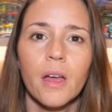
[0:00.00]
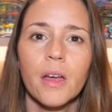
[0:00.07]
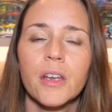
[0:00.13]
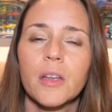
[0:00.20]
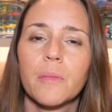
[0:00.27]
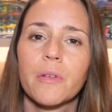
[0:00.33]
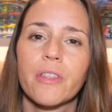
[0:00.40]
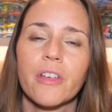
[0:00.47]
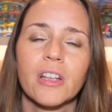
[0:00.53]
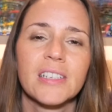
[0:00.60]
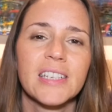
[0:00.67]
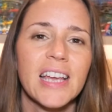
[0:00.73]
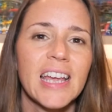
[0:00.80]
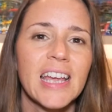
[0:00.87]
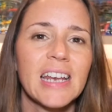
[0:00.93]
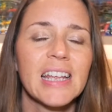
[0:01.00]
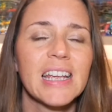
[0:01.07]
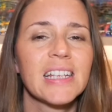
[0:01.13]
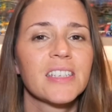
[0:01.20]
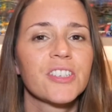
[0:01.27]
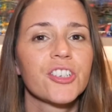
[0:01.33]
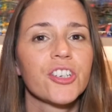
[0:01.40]
Number 13
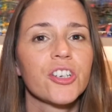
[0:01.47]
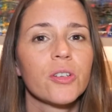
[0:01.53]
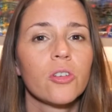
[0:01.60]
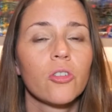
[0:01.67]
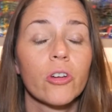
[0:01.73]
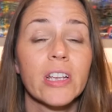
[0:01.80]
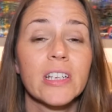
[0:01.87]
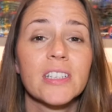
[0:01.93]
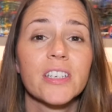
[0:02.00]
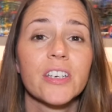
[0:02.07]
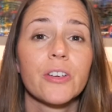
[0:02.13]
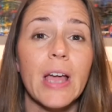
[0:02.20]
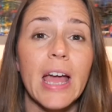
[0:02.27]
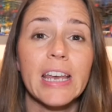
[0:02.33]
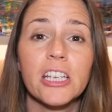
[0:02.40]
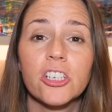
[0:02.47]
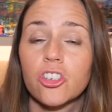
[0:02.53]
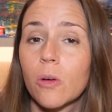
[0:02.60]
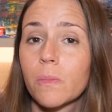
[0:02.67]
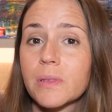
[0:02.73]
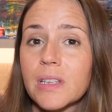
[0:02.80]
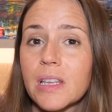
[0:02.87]
is to look into any
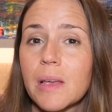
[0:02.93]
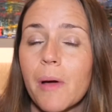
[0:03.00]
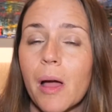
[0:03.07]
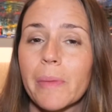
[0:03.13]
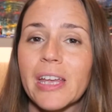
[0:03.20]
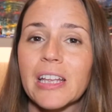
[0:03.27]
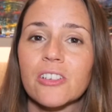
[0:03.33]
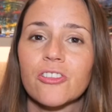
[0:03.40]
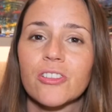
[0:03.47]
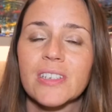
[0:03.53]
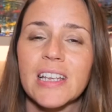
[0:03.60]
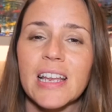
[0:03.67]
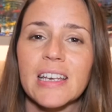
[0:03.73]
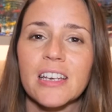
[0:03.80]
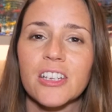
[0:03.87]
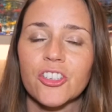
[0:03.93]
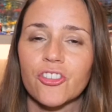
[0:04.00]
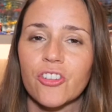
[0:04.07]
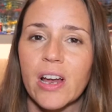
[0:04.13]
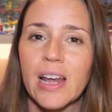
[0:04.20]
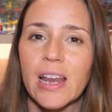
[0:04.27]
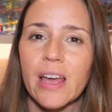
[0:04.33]
jobs that you might be interested in
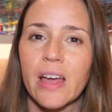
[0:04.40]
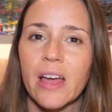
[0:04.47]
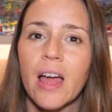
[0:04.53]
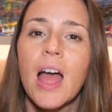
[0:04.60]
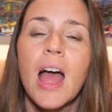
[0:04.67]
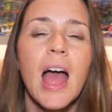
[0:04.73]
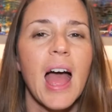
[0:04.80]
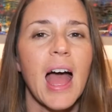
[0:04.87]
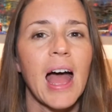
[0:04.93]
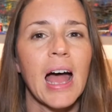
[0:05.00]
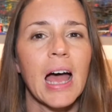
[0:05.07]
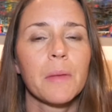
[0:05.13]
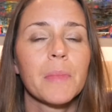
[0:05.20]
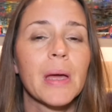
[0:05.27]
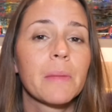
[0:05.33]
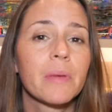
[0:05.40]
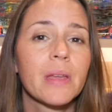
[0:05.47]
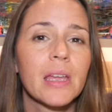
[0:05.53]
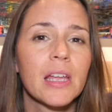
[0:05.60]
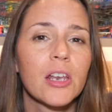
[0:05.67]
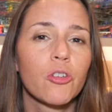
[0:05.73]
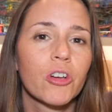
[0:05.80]
Australia, and
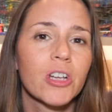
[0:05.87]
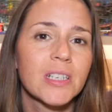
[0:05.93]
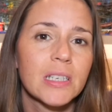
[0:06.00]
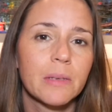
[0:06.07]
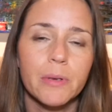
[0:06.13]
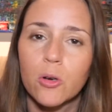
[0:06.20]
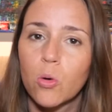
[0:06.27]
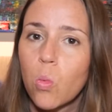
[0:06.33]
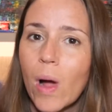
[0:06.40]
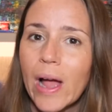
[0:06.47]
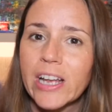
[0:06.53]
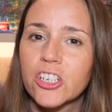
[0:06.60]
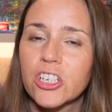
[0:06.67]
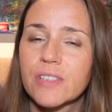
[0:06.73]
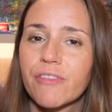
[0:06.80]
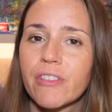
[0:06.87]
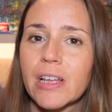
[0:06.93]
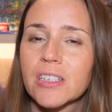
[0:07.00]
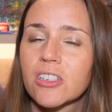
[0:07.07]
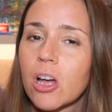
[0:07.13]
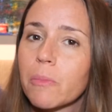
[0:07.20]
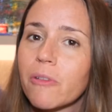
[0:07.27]
maybe look at typical wages for
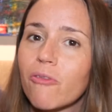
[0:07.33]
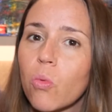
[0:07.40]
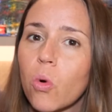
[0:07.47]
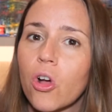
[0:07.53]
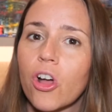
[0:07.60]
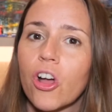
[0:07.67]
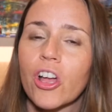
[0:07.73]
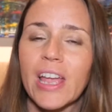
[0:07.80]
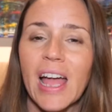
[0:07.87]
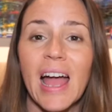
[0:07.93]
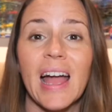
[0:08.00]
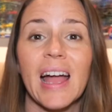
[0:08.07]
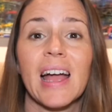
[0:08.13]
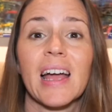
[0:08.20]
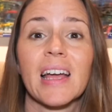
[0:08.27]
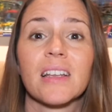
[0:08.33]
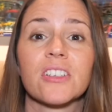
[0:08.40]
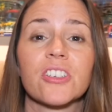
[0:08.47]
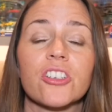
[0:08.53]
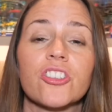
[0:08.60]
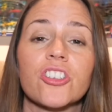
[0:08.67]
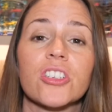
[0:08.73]
that type of work,
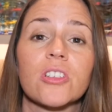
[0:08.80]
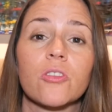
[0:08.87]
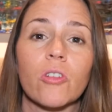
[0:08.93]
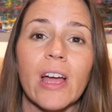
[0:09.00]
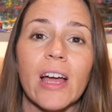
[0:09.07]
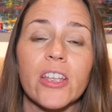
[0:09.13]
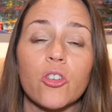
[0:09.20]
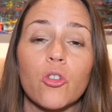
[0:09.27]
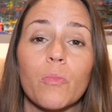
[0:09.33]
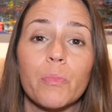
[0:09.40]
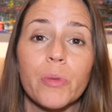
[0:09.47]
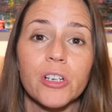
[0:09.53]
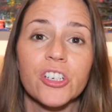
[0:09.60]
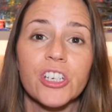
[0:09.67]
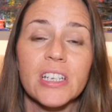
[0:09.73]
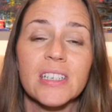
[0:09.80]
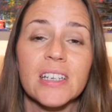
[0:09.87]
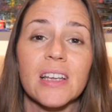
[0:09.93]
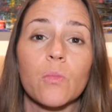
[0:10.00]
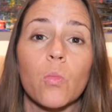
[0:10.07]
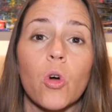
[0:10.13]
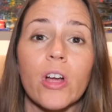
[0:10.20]
and just look at your budget
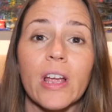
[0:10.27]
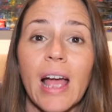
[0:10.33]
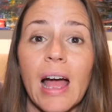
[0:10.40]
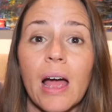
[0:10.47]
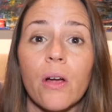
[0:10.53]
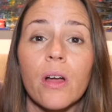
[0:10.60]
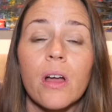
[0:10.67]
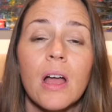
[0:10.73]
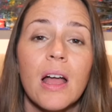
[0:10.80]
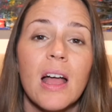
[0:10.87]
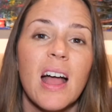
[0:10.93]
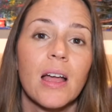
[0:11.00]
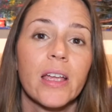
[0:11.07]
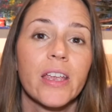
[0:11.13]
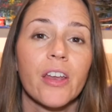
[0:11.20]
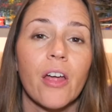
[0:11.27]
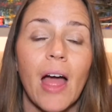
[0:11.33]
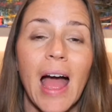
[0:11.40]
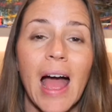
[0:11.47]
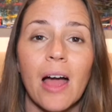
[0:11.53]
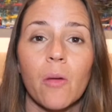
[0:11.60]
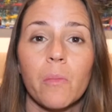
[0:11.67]
and work out, you know,
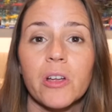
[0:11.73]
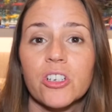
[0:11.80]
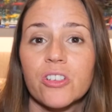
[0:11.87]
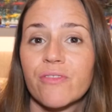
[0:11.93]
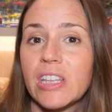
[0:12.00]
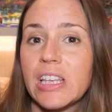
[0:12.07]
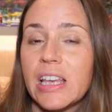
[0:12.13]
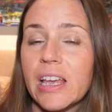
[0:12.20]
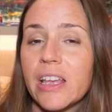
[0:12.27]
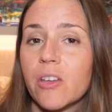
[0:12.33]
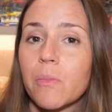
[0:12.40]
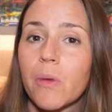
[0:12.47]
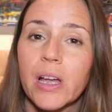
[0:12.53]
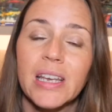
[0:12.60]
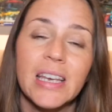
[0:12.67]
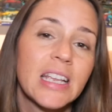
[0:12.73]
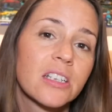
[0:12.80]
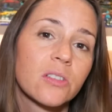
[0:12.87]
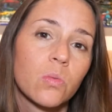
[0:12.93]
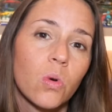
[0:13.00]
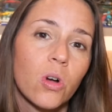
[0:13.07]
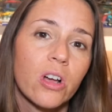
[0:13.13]
how much of the year you might need
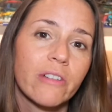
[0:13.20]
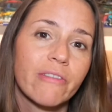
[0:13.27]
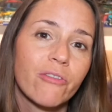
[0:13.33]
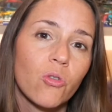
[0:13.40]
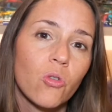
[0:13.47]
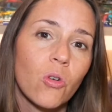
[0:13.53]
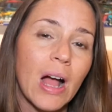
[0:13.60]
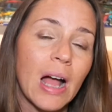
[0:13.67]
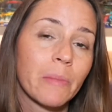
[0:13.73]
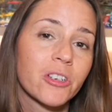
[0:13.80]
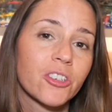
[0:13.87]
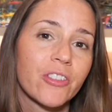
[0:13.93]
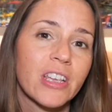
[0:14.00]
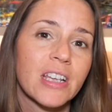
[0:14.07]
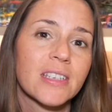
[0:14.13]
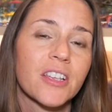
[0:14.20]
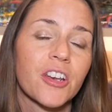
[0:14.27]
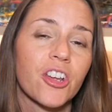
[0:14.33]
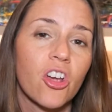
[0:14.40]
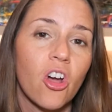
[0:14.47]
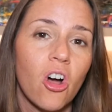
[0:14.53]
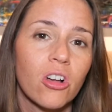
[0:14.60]
to work for, how much you think it's
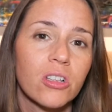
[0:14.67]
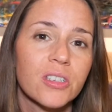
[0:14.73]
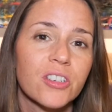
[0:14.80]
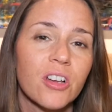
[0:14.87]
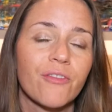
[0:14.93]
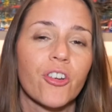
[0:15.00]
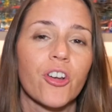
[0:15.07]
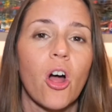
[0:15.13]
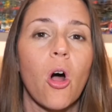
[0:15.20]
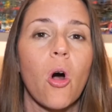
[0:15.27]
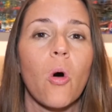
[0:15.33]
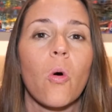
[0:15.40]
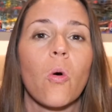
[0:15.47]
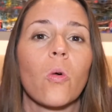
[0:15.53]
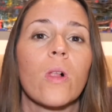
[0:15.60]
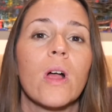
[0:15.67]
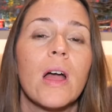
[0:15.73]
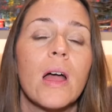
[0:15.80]
going to cost. I've got a whole